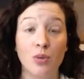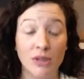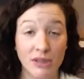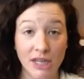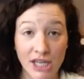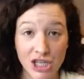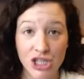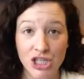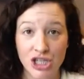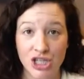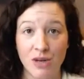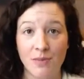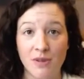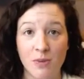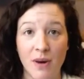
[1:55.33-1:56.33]

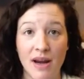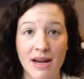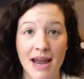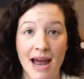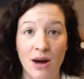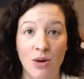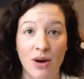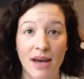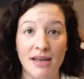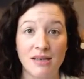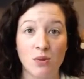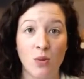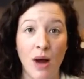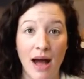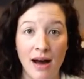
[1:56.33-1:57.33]
relationships right now
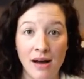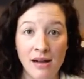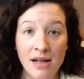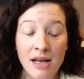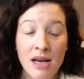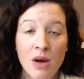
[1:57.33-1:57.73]
as well